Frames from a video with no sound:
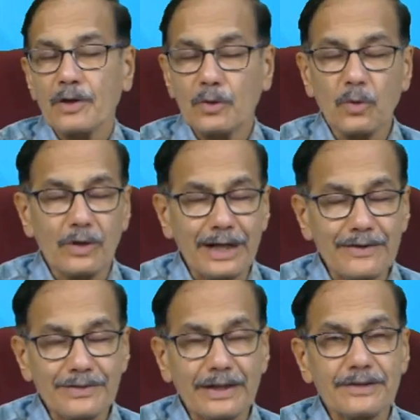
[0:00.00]
Local
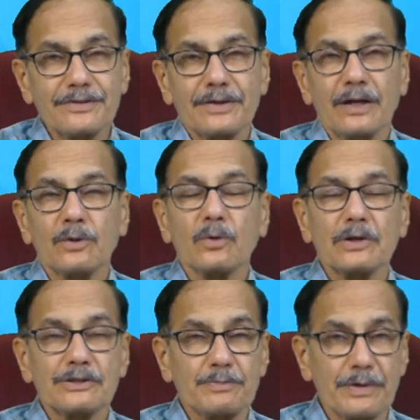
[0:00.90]
anesthetics and
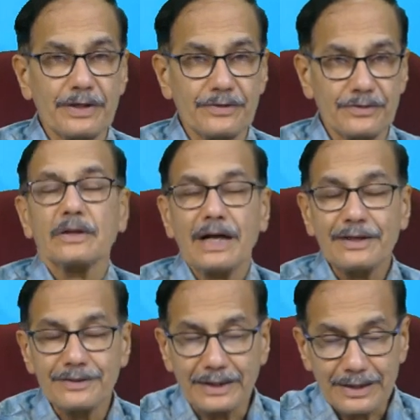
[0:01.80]
local sprays,
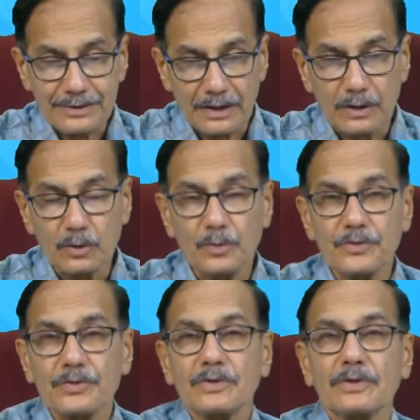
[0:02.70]
anesthetized
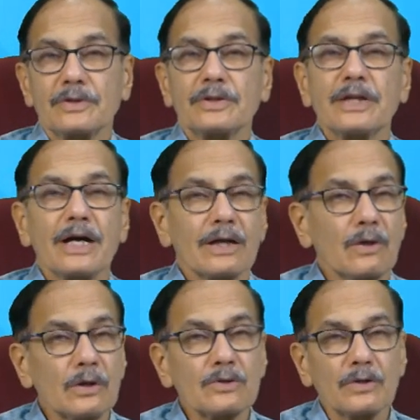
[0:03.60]
condoms, they are
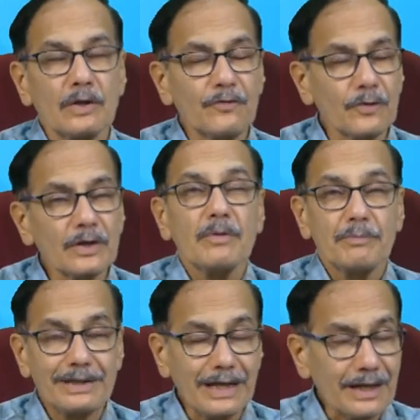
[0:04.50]
also helpful.
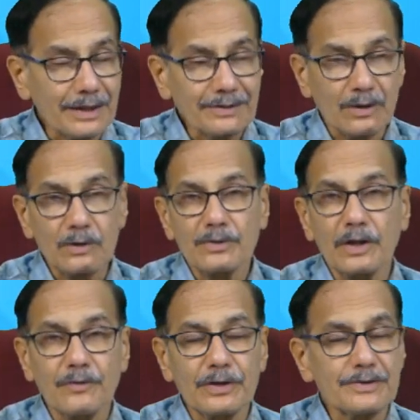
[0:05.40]
Penile rings are also
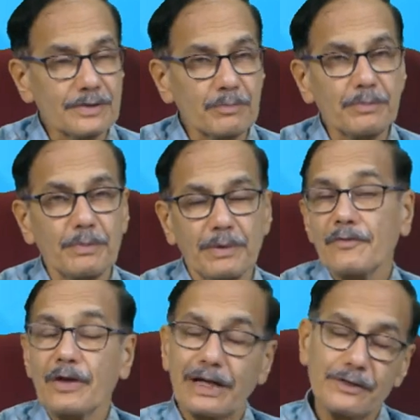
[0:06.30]
helpful in some people.
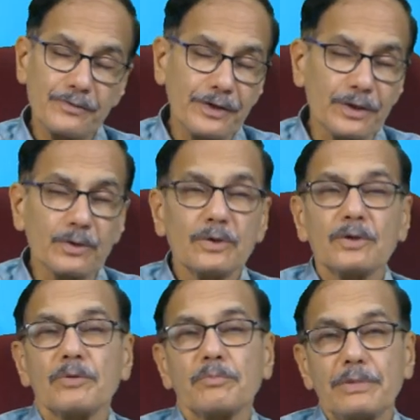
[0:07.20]
If you like this video,
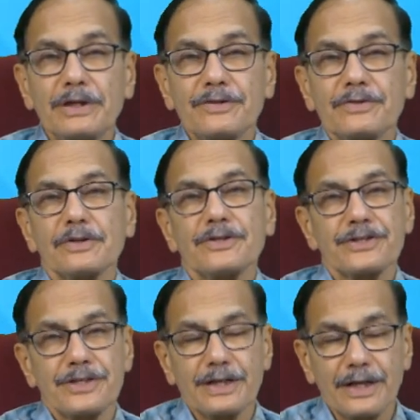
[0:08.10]
please
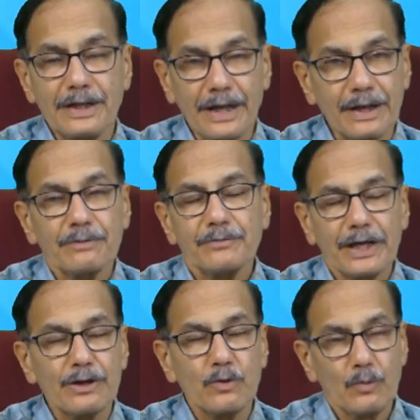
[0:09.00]
share and like.
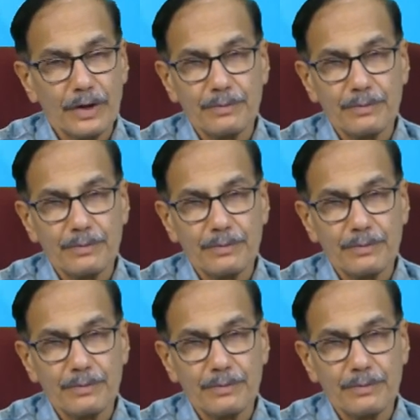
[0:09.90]
Thank you very